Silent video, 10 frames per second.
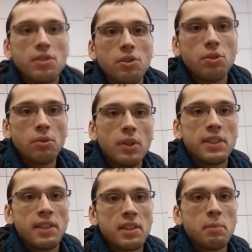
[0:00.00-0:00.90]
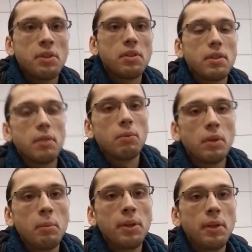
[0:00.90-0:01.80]
So the assessment will
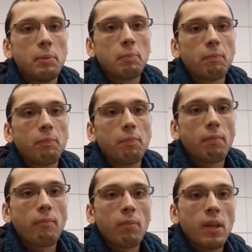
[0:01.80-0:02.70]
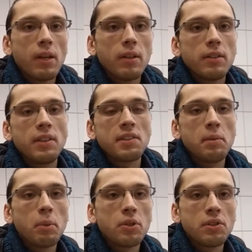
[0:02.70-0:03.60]
be
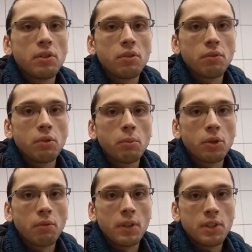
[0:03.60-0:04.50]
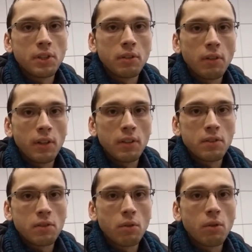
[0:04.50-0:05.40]
60% of your motivational letter
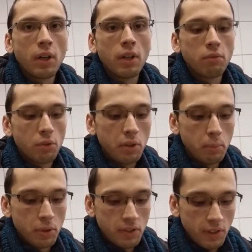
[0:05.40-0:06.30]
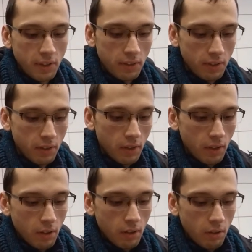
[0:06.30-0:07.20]
score and 40%
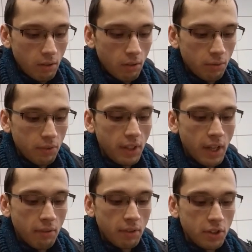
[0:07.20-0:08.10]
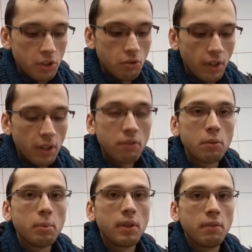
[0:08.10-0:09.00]
of the average grade of the
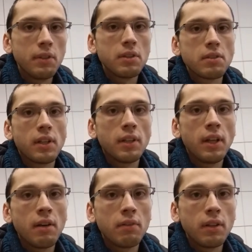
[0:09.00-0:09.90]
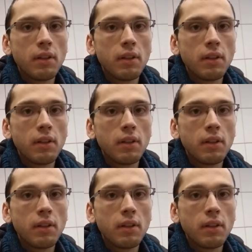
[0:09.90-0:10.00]
previous study level.